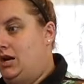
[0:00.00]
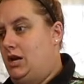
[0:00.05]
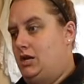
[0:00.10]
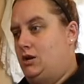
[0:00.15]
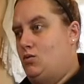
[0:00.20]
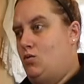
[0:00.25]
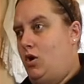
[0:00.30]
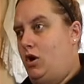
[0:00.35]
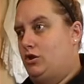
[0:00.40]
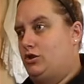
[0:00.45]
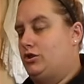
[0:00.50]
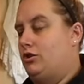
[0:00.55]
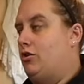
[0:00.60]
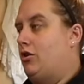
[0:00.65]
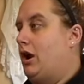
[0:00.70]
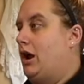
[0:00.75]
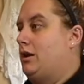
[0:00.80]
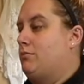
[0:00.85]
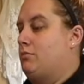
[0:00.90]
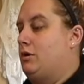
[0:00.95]
How do you wash a
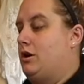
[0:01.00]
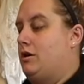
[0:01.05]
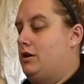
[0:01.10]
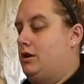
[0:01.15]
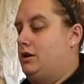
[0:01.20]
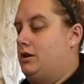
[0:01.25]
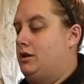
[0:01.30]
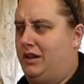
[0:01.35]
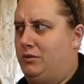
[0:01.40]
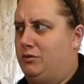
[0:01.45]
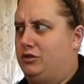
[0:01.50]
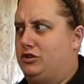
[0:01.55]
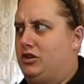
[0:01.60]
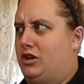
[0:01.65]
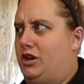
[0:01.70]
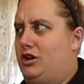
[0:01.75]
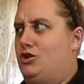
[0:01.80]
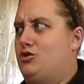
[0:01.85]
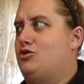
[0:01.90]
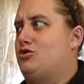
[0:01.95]
cranberry? Like with,
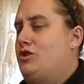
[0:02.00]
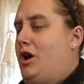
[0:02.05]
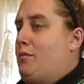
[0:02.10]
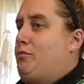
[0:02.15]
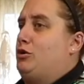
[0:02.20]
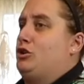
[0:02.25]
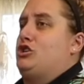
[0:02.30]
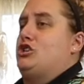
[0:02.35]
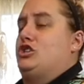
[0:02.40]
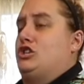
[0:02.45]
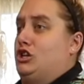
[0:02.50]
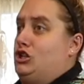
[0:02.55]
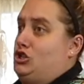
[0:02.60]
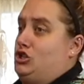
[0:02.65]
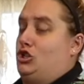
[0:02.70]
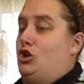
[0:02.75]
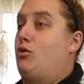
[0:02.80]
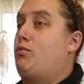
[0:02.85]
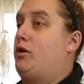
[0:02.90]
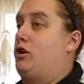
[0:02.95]
you do not put
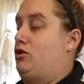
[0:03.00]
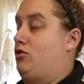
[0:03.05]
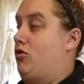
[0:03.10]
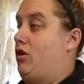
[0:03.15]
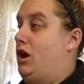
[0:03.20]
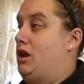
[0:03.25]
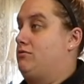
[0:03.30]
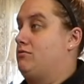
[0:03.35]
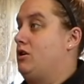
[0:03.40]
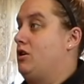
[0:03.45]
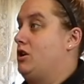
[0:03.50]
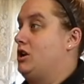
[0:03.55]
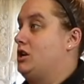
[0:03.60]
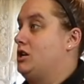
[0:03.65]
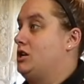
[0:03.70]
dish soap on a cranberry.